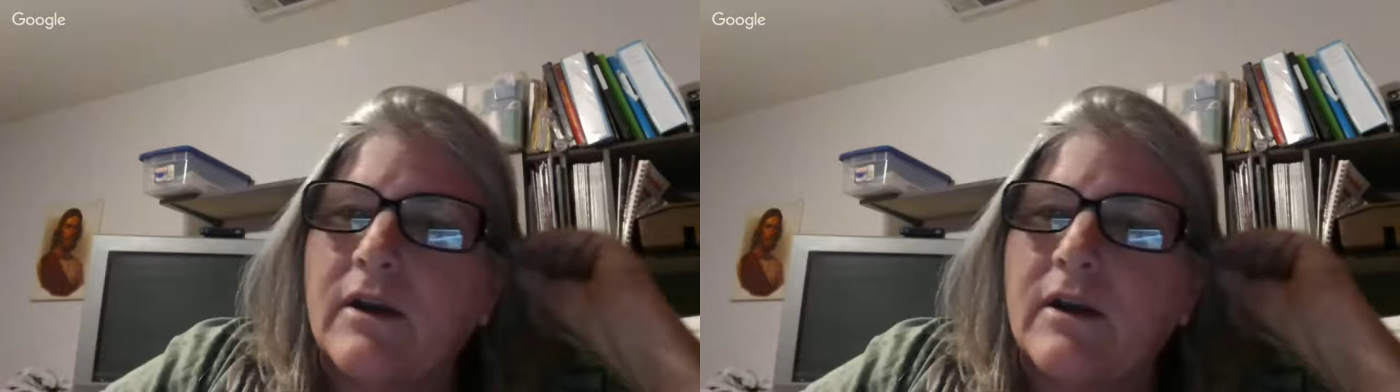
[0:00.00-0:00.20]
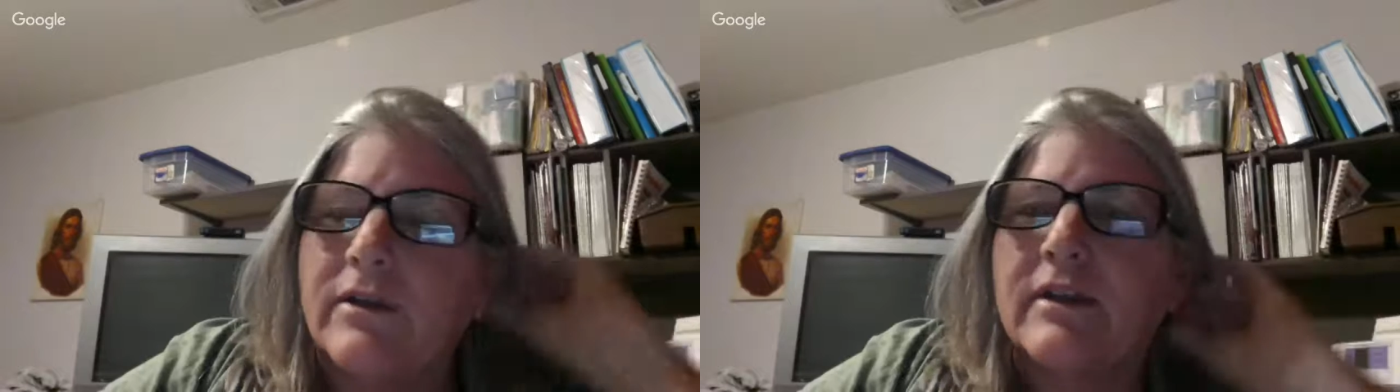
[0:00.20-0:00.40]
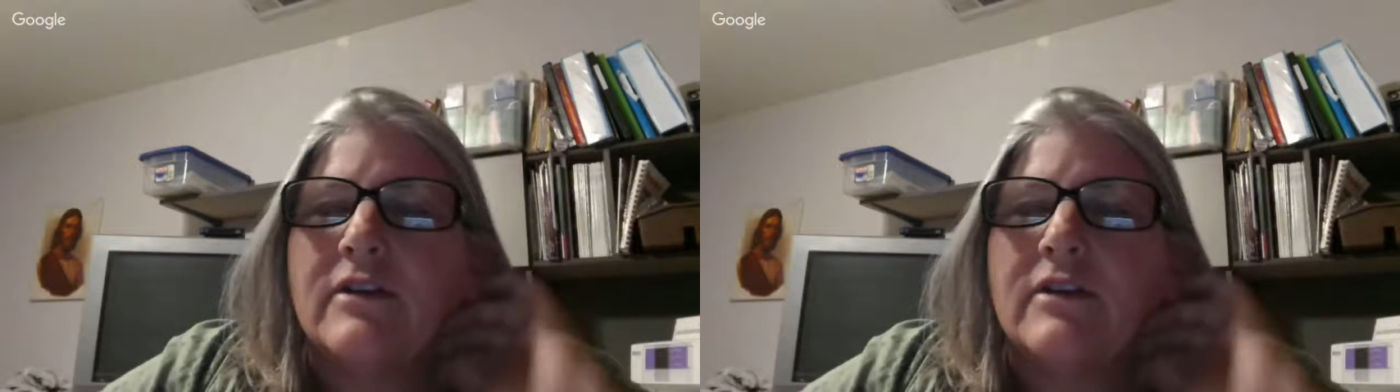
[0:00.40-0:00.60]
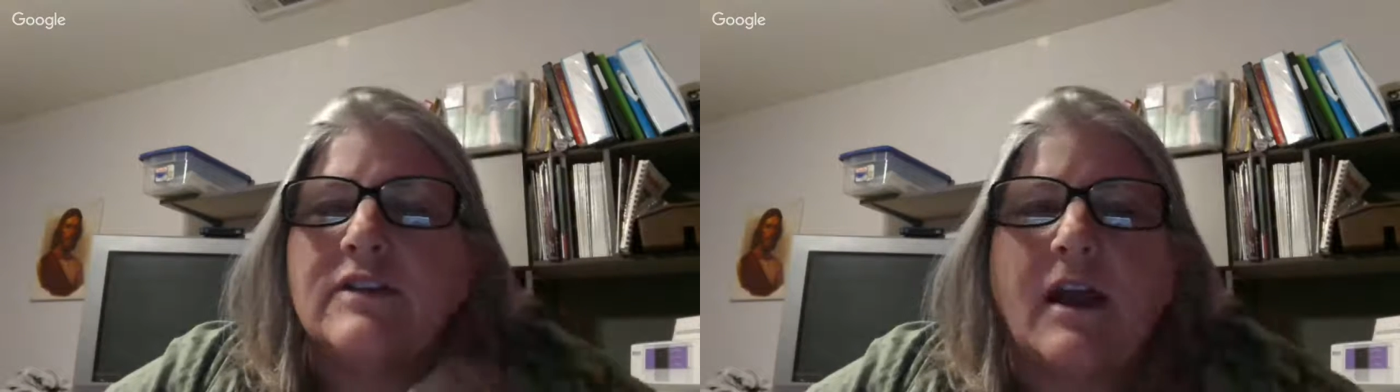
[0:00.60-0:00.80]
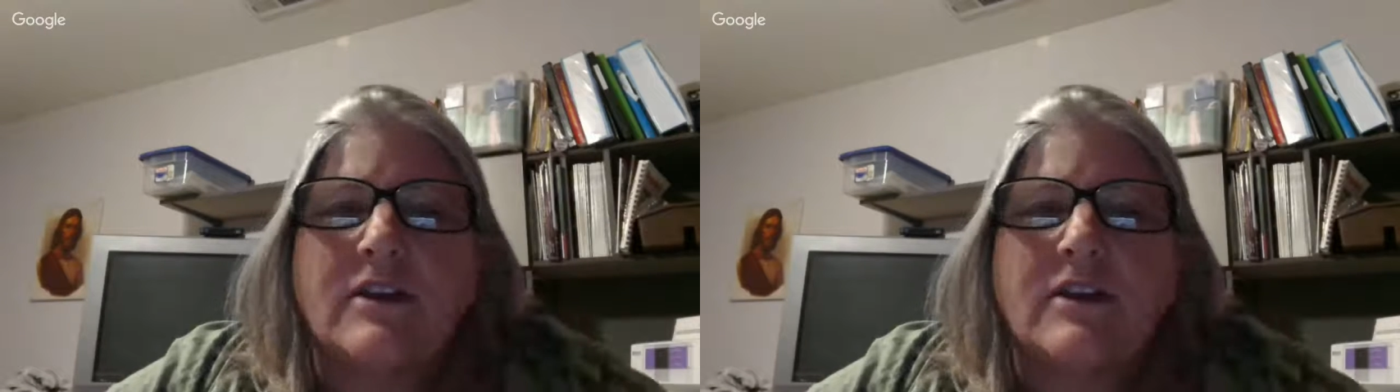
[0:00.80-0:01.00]
think there's an
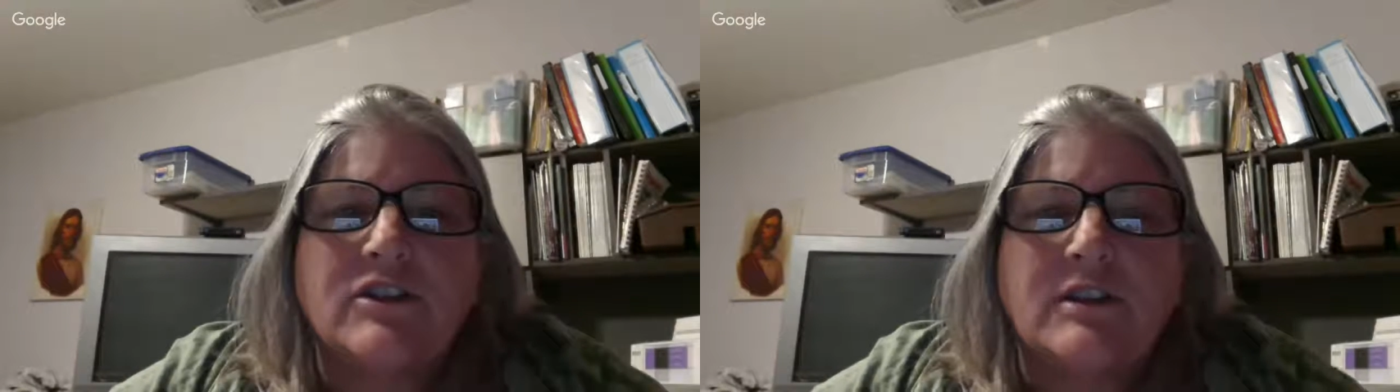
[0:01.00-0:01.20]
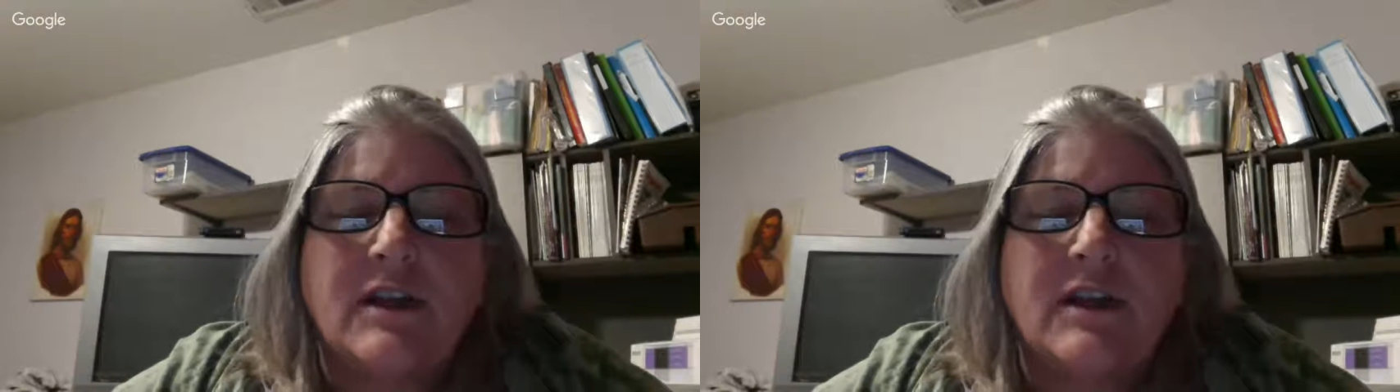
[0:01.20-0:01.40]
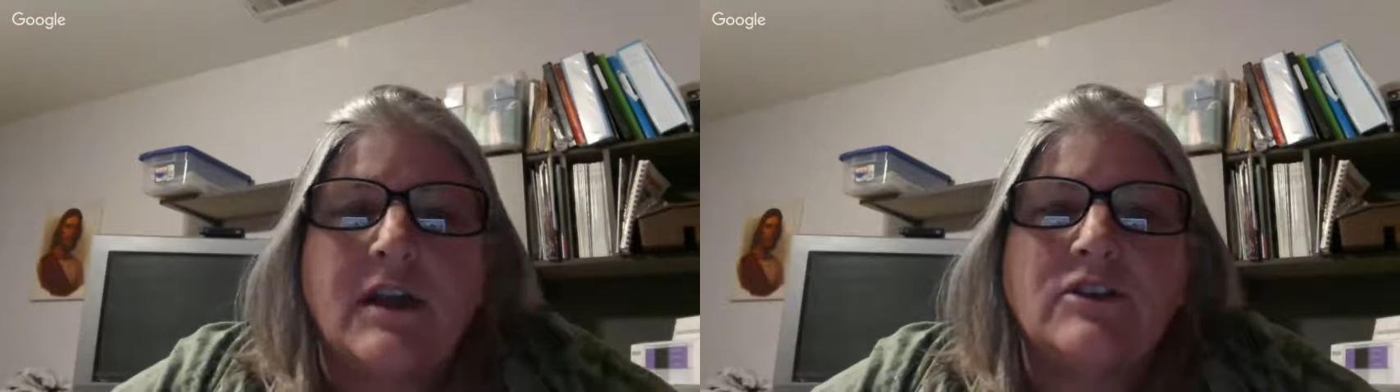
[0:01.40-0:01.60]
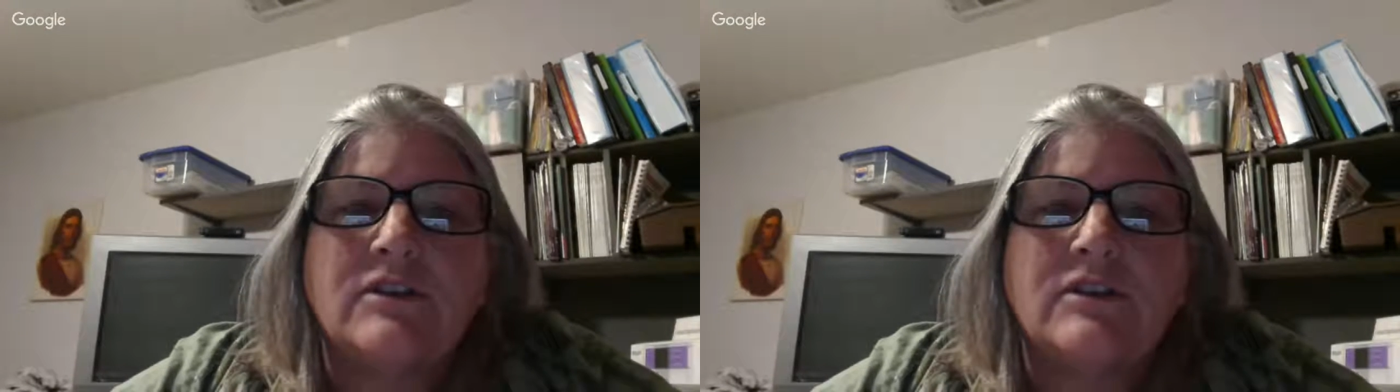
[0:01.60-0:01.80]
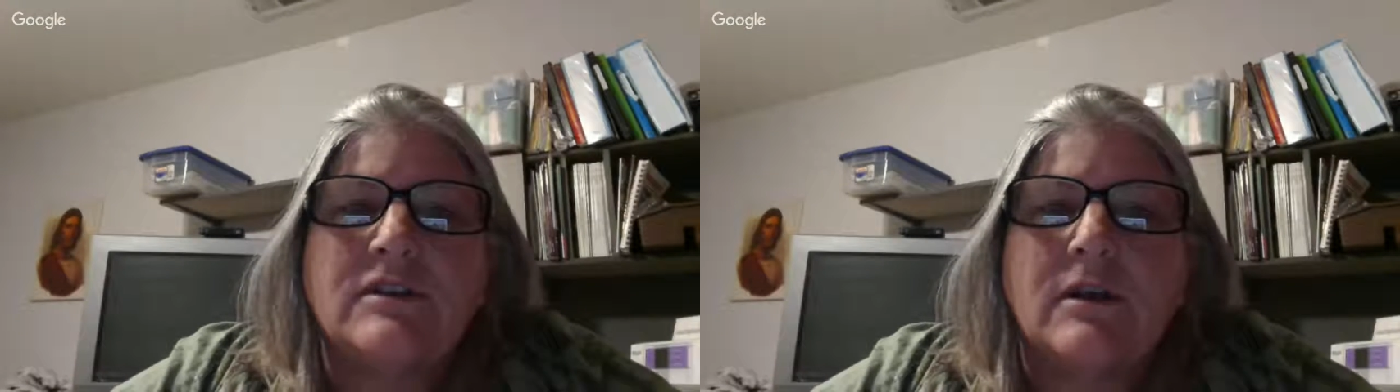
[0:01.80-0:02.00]
action to take. Just